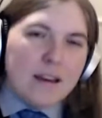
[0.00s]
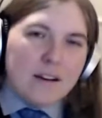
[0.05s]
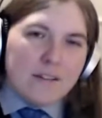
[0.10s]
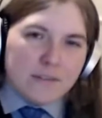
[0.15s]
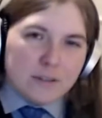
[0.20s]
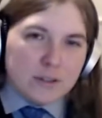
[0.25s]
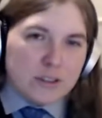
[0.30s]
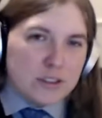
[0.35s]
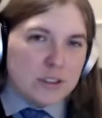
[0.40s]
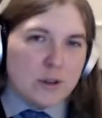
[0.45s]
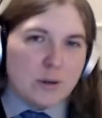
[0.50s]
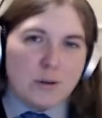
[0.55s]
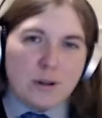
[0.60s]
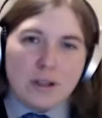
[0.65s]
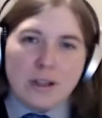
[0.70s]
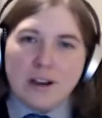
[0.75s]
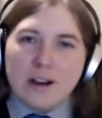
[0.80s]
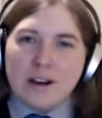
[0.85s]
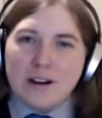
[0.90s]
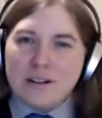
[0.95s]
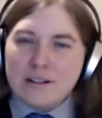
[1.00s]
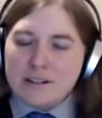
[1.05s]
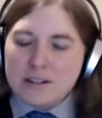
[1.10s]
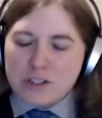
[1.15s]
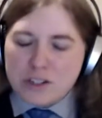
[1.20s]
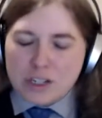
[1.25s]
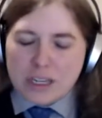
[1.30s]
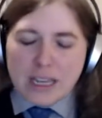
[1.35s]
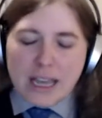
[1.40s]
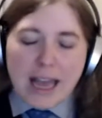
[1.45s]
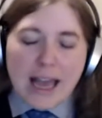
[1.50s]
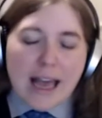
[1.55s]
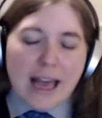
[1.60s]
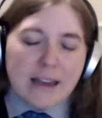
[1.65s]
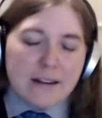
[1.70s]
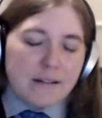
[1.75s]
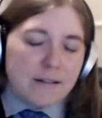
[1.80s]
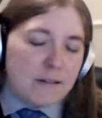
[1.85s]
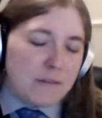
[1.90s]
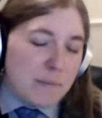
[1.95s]
For so long she
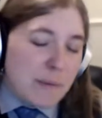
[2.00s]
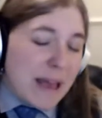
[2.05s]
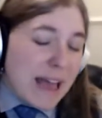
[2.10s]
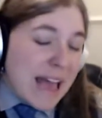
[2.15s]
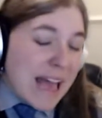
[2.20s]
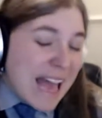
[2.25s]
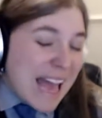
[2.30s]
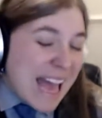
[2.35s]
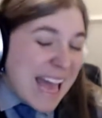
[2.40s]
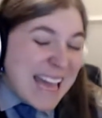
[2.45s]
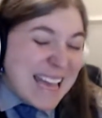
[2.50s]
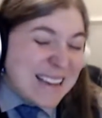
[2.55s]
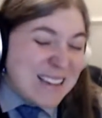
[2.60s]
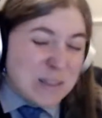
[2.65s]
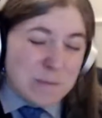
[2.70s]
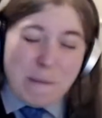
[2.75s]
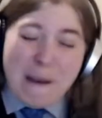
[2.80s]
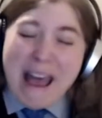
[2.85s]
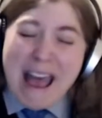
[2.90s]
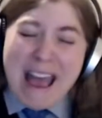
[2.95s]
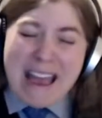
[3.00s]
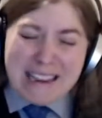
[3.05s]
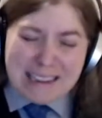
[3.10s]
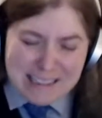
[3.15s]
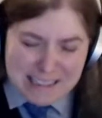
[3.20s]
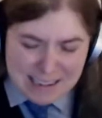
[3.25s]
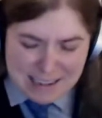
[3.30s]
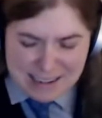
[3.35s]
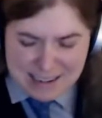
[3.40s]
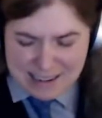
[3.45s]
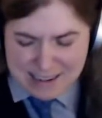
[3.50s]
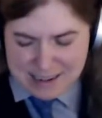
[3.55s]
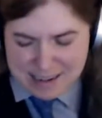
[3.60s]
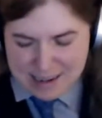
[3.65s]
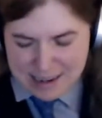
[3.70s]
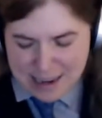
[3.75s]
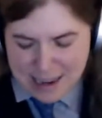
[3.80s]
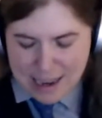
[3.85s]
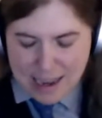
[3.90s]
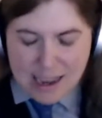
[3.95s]
had her bags packed
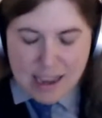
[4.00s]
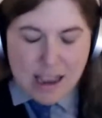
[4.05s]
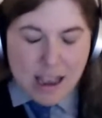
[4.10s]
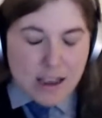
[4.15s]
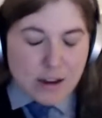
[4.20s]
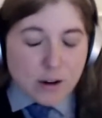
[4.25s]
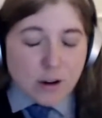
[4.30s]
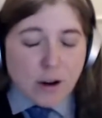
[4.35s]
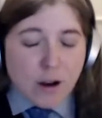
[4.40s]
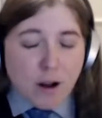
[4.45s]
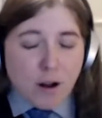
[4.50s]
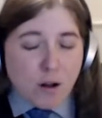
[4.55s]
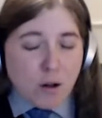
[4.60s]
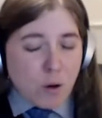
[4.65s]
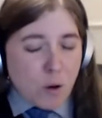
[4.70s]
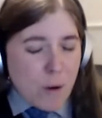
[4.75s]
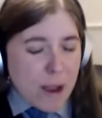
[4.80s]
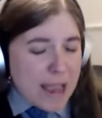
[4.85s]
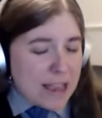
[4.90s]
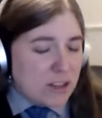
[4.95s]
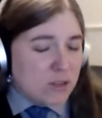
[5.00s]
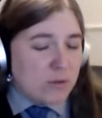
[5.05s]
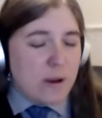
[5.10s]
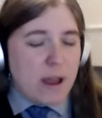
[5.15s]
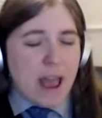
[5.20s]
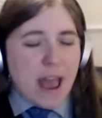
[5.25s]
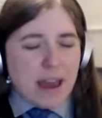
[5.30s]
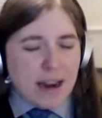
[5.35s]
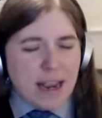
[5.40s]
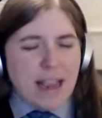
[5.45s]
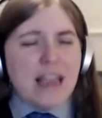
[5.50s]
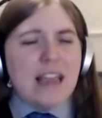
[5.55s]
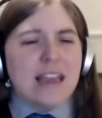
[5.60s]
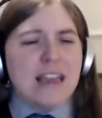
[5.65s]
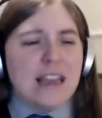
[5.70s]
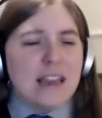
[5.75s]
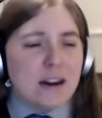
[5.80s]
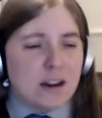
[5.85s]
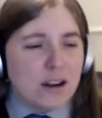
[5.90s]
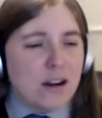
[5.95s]
and always
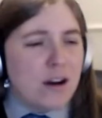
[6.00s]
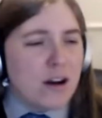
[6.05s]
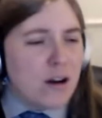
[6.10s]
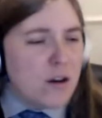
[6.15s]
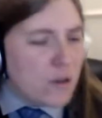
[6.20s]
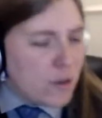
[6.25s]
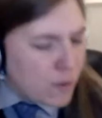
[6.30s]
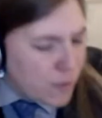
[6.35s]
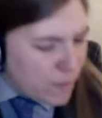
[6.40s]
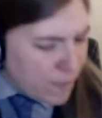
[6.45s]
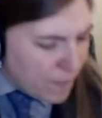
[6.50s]
ready to go